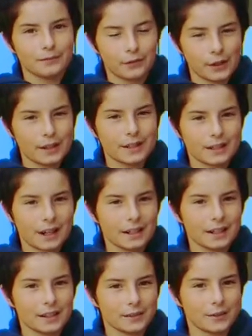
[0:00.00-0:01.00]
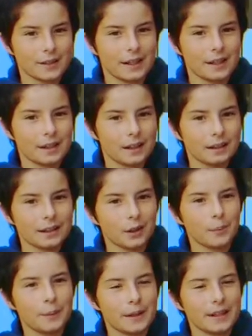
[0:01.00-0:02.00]
for this context, we'll say
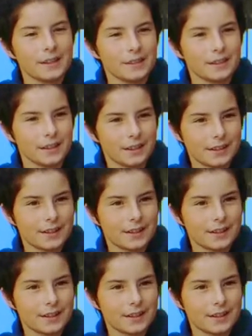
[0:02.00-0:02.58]
little peninsulas